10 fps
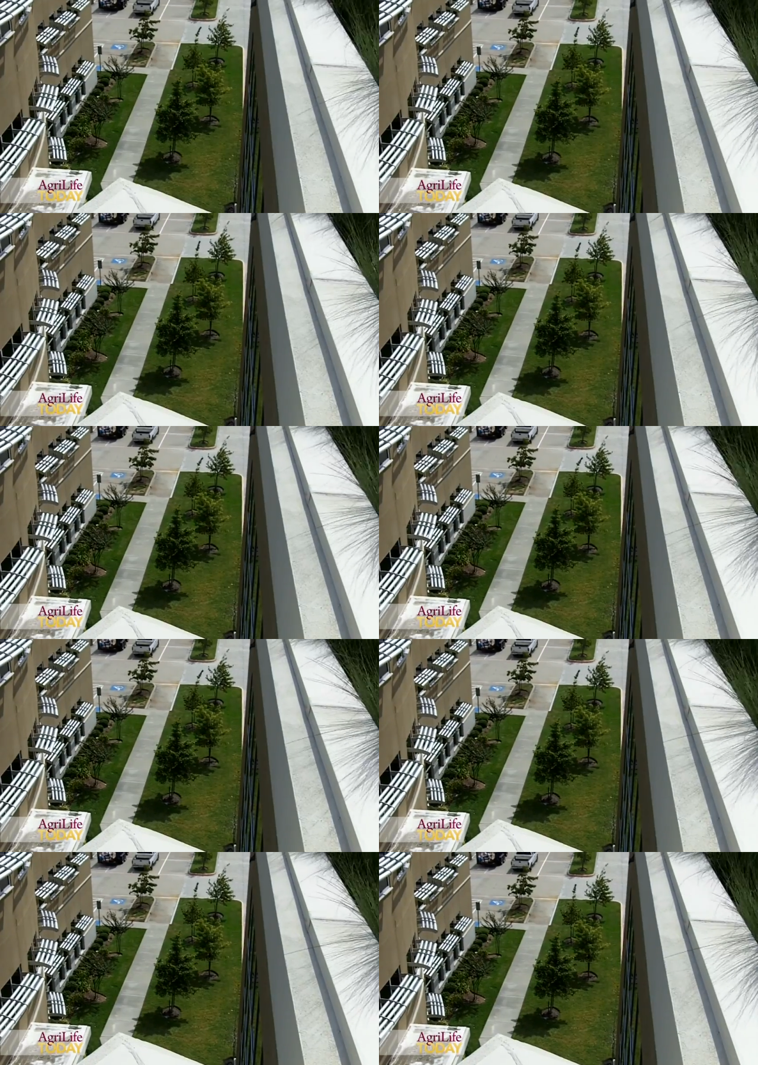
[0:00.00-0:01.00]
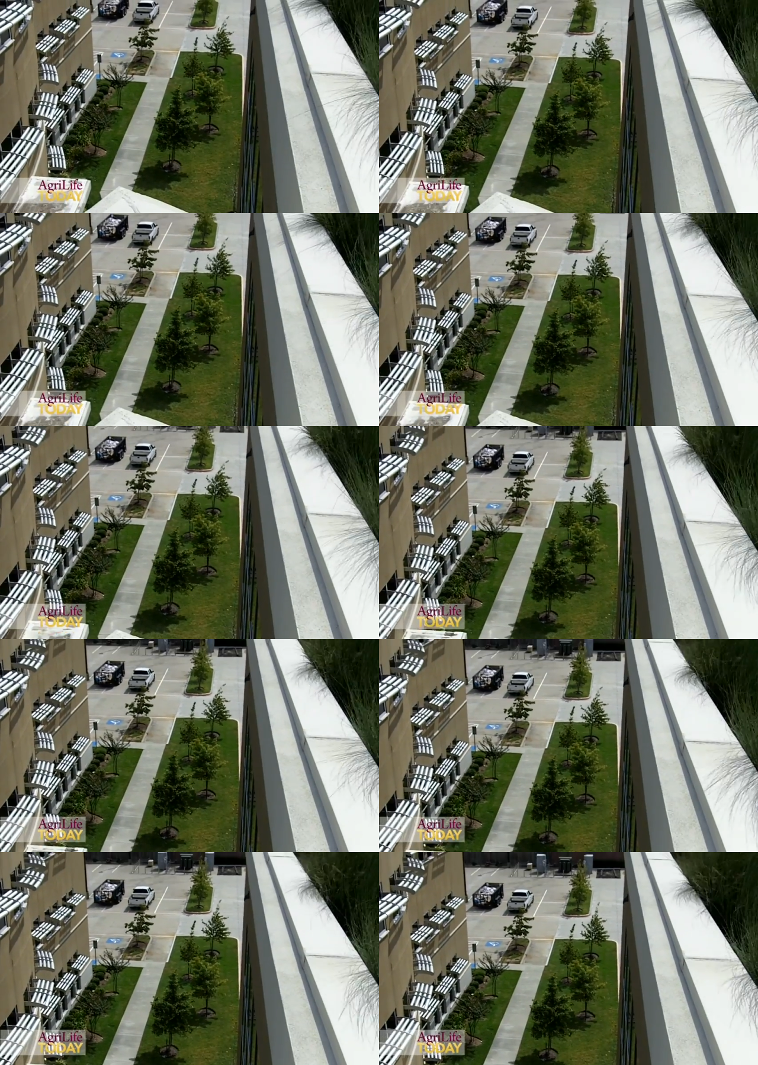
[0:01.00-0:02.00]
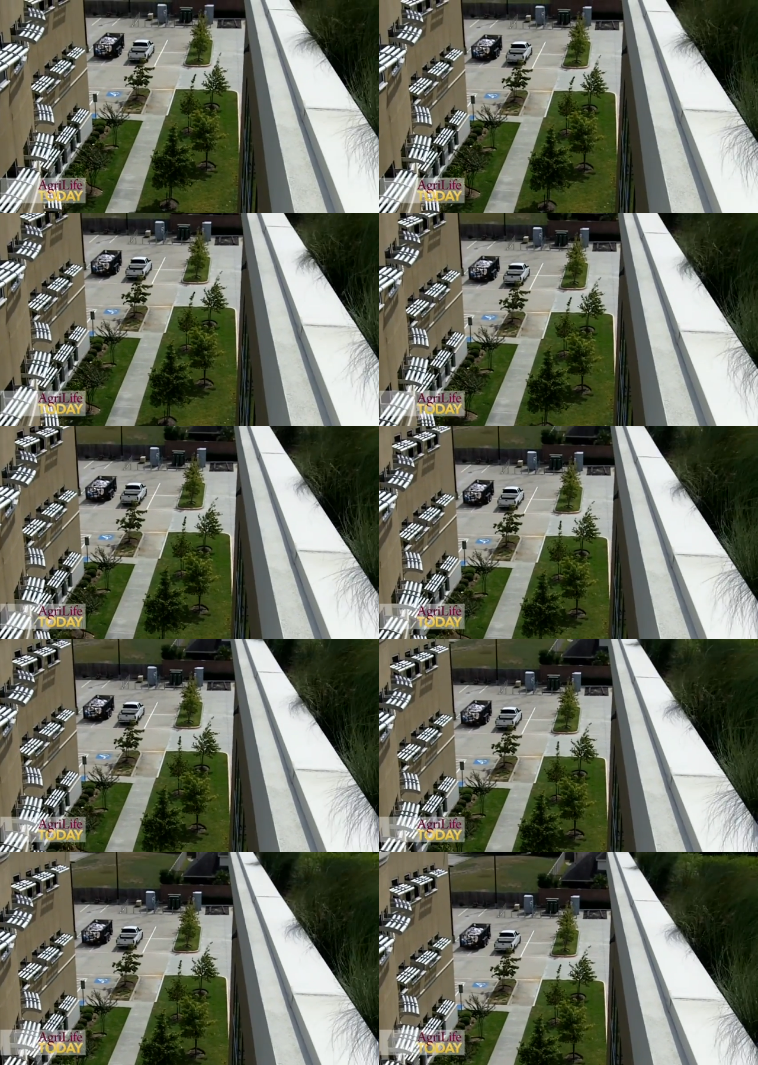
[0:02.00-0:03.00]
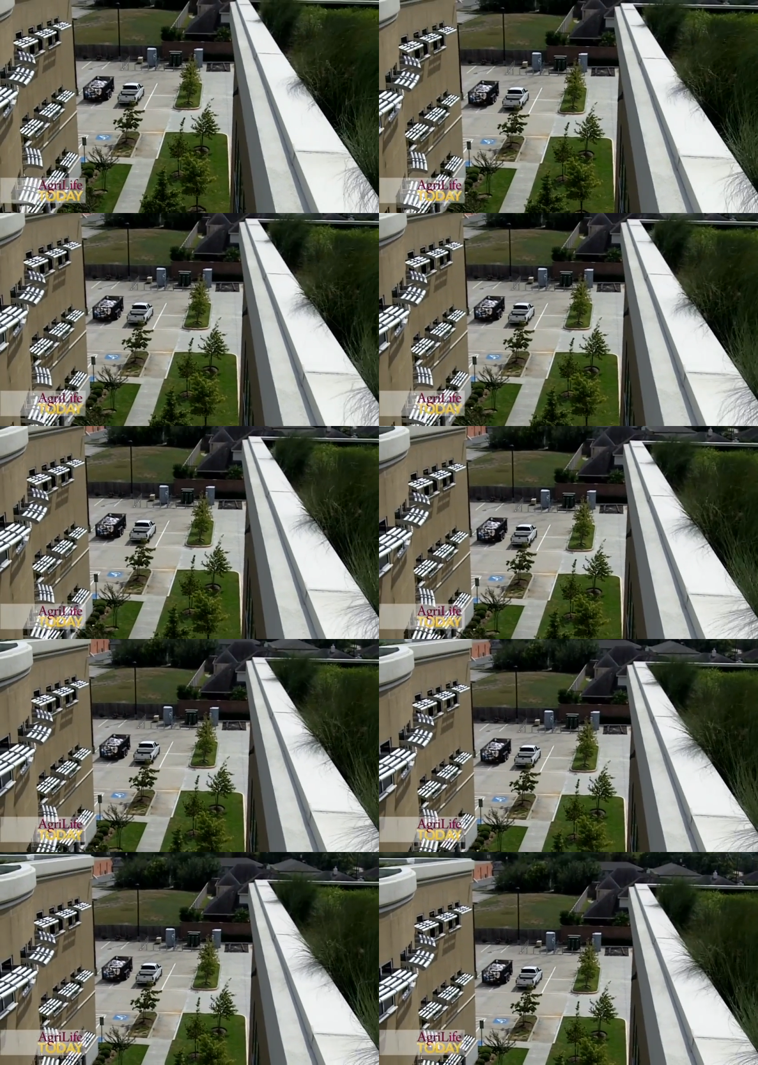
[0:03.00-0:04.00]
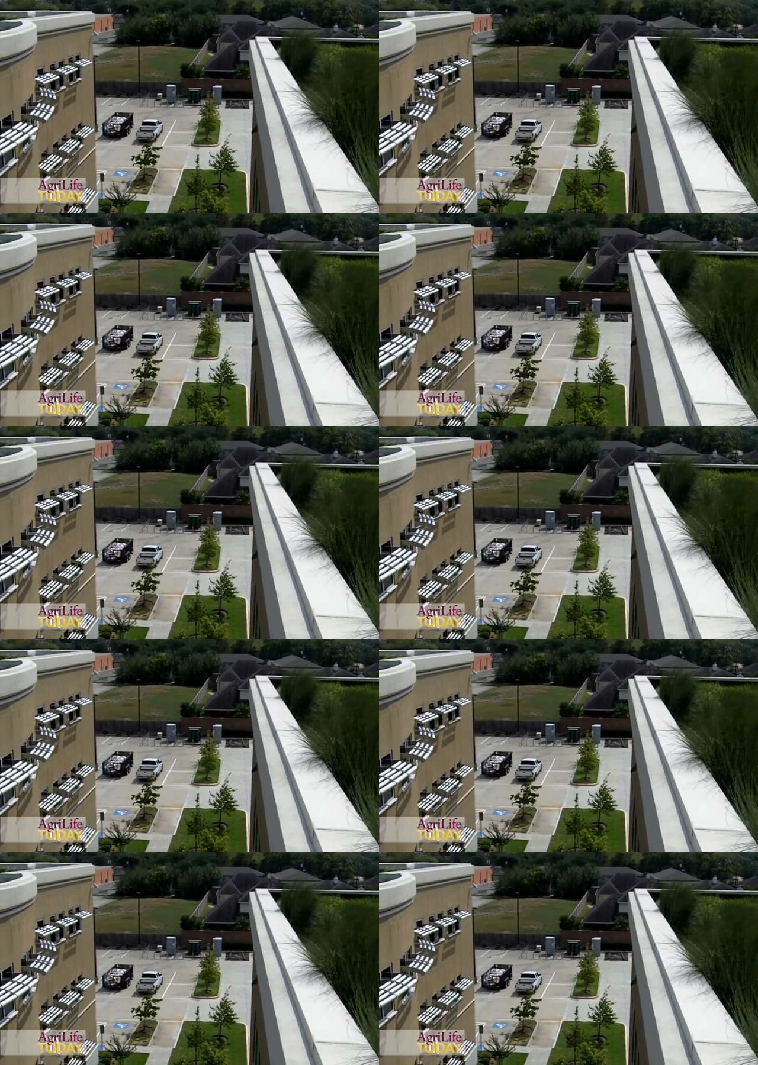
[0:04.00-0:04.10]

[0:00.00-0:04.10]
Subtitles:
No face is visible, so there are no lips to read.